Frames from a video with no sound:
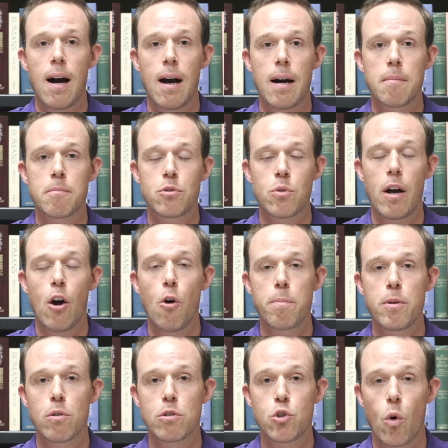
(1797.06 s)
So I
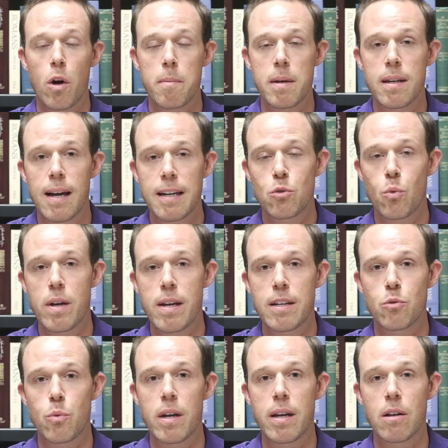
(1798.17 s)
hope you'll join me next week
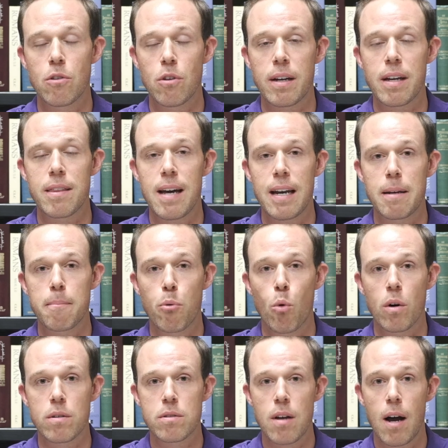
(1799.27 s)
as we look at that
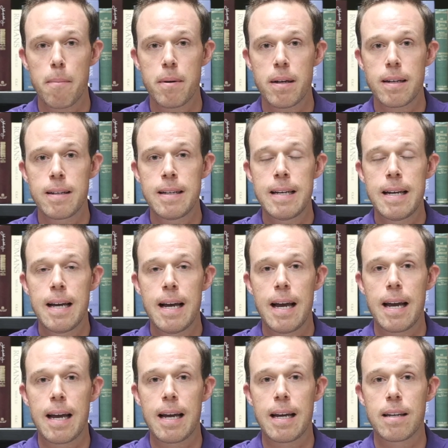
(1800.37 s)
important topic.
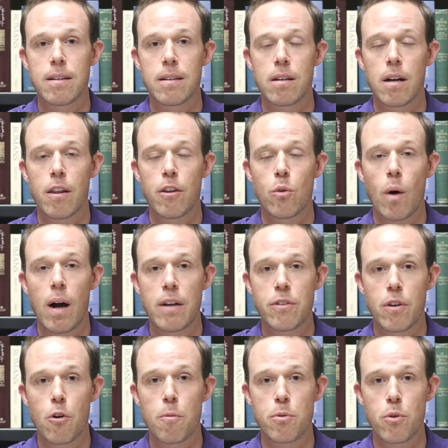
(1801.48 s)
And otherwise,
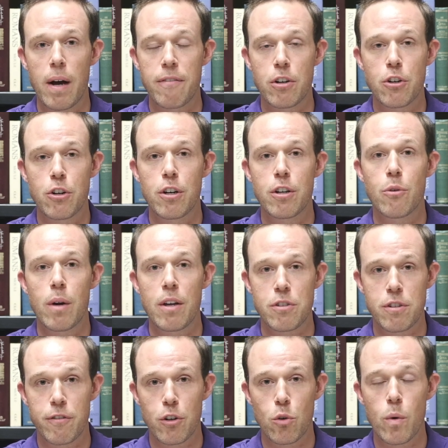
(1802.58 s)
I hope you have a good
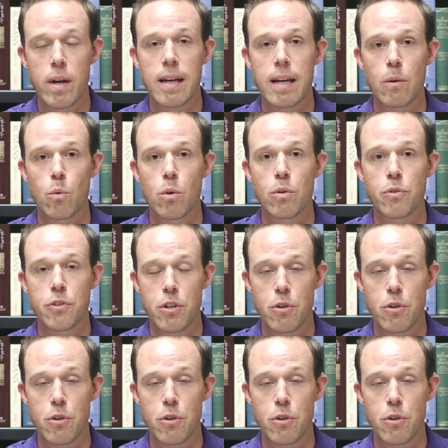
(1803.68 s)
rest of your week, and we'll see you